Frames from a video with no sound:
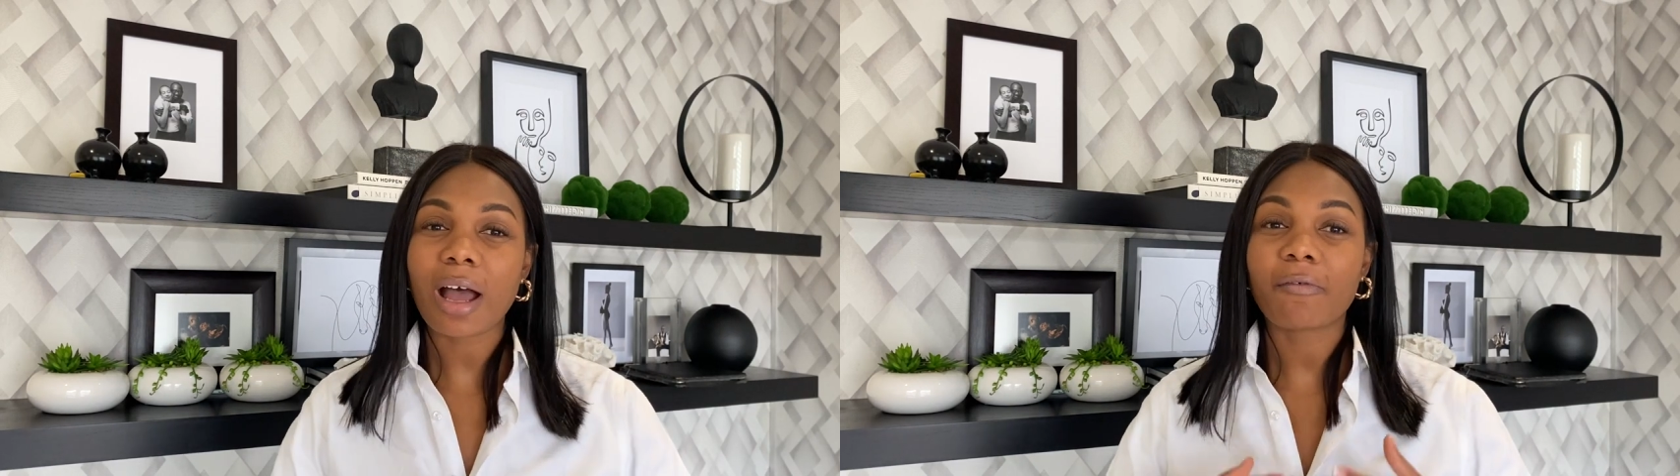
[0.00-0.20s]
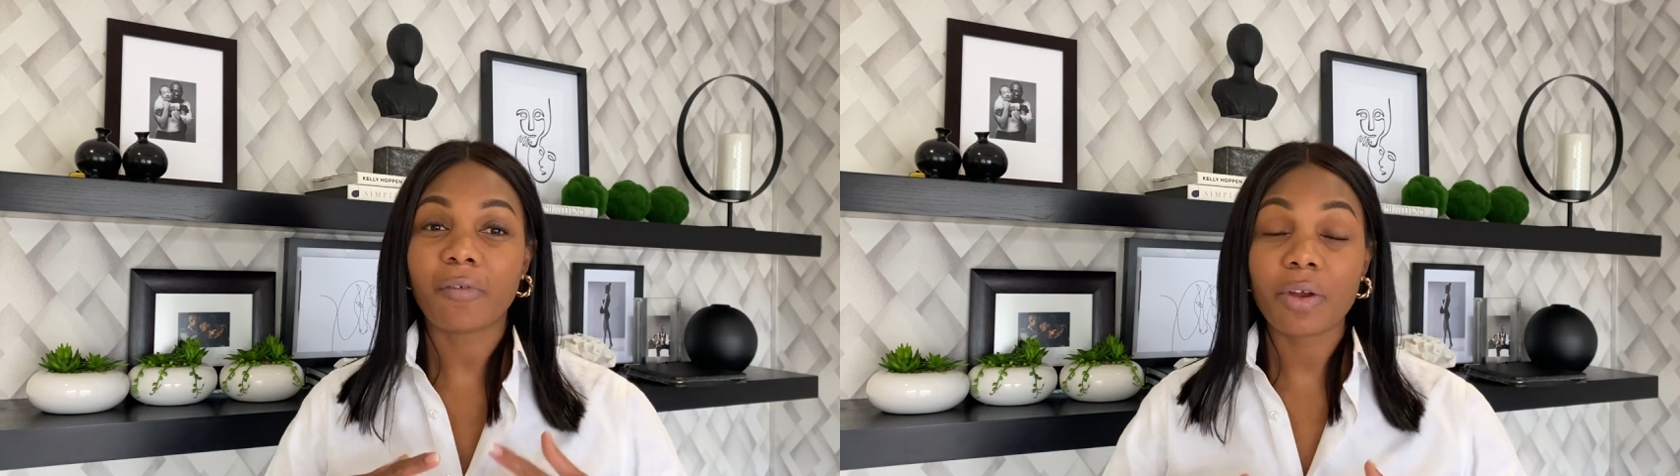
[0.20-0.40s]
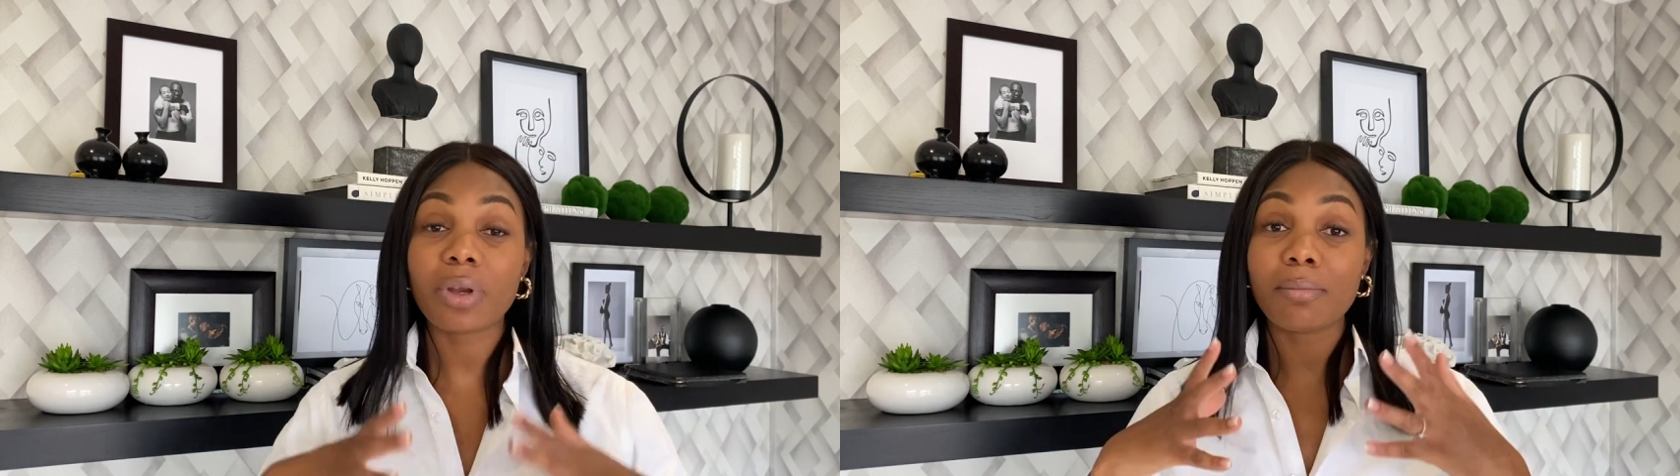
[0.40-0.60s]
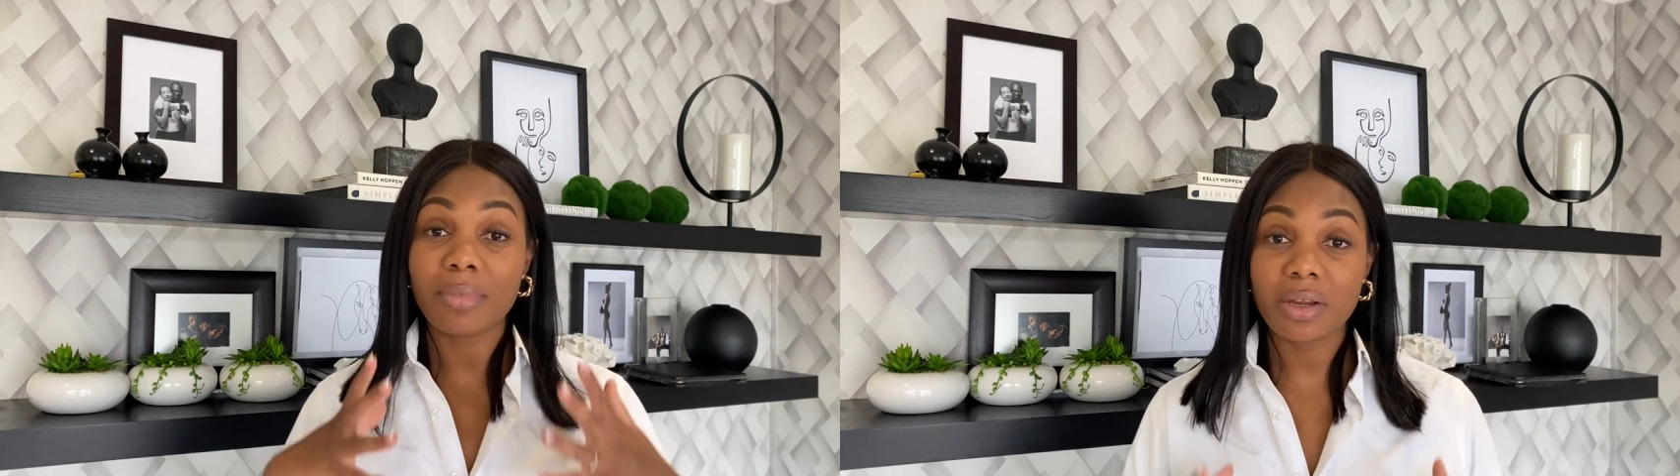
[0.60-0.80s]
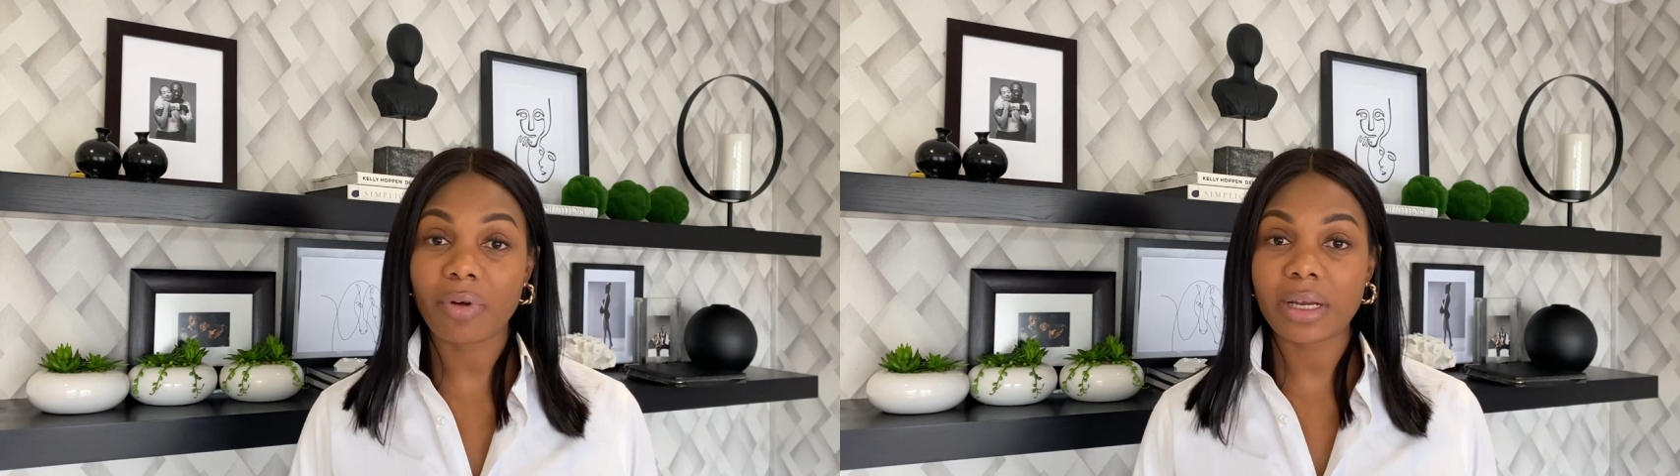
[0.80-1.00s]
are very
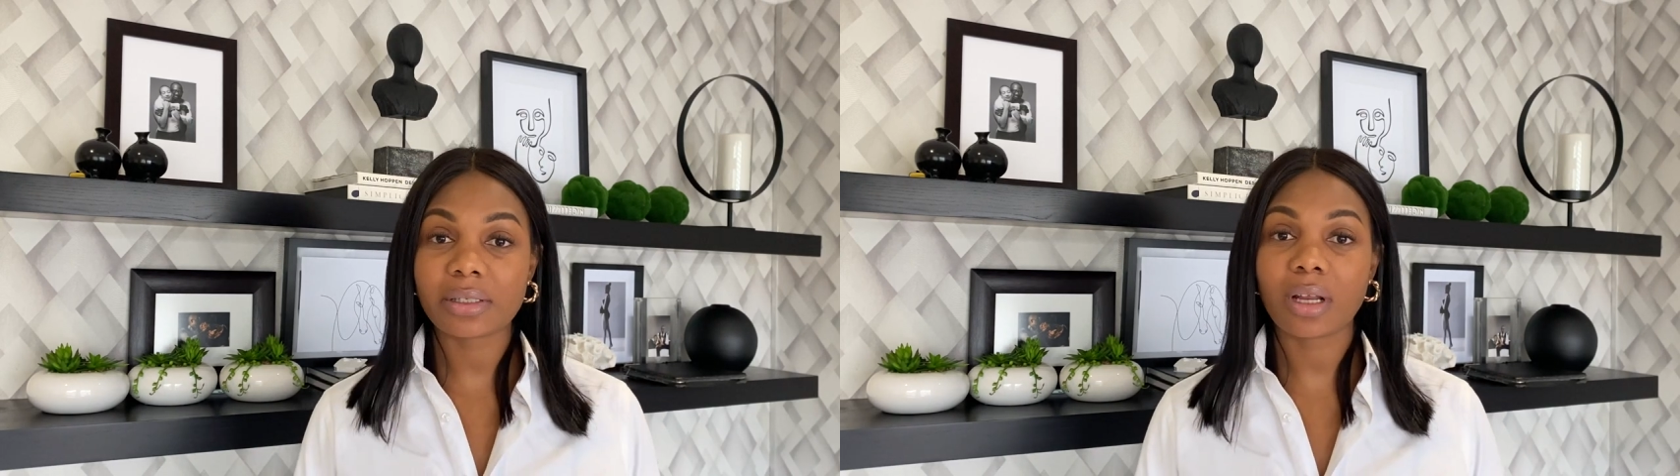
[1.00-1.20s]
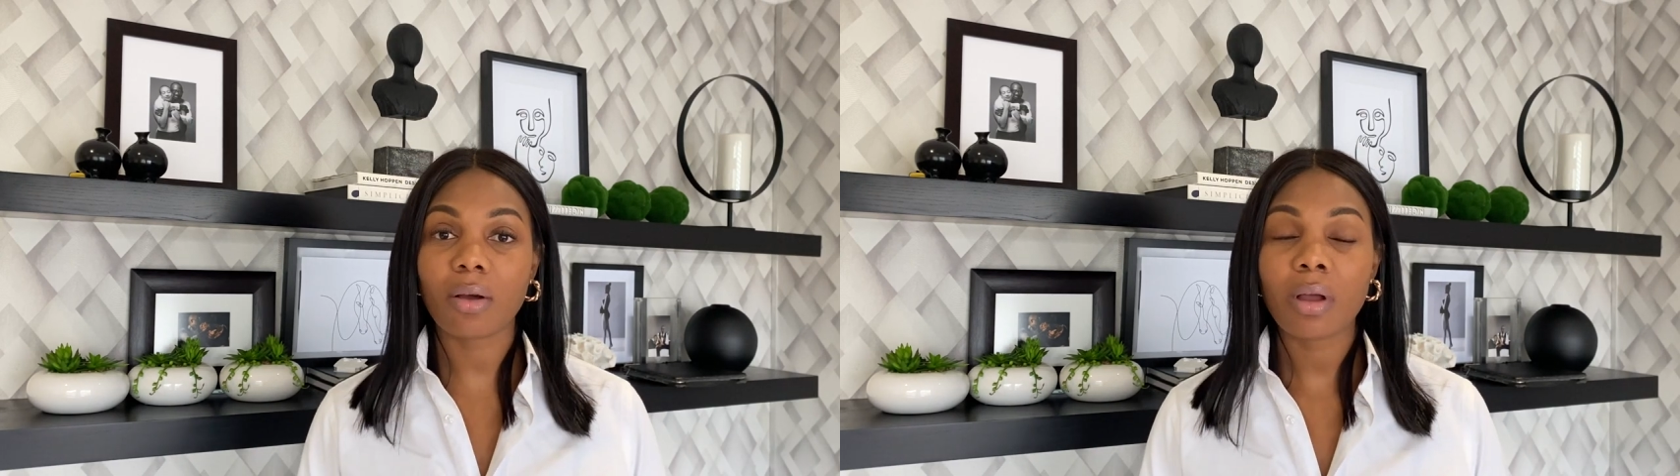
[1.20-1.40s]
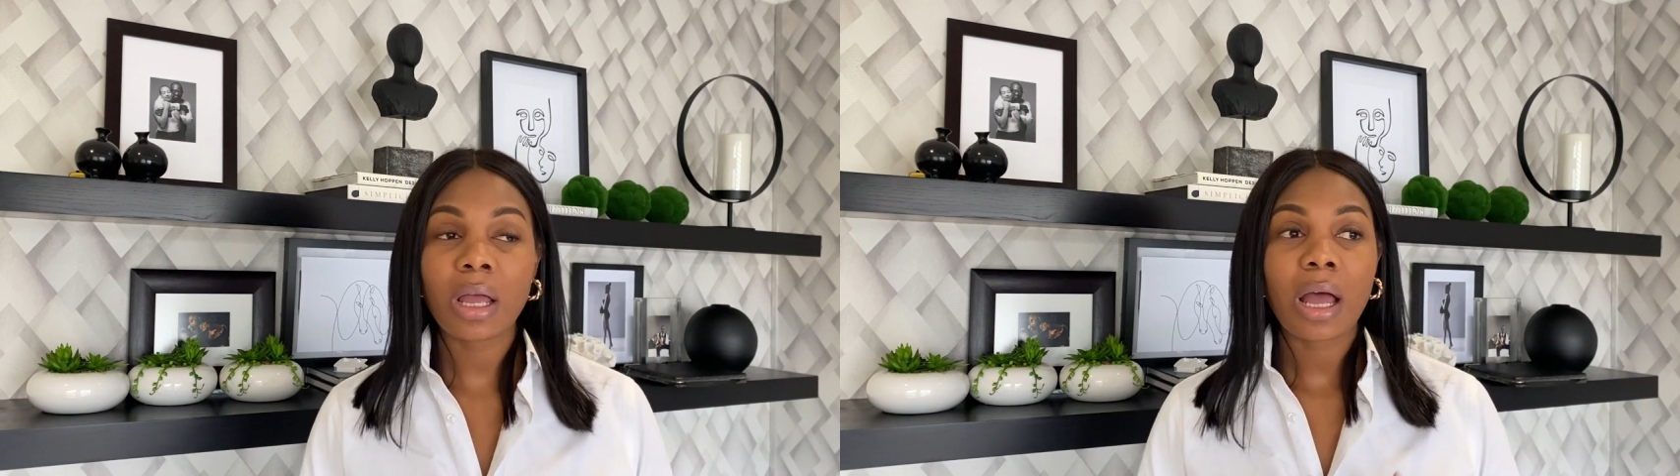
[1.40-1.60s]
me right now.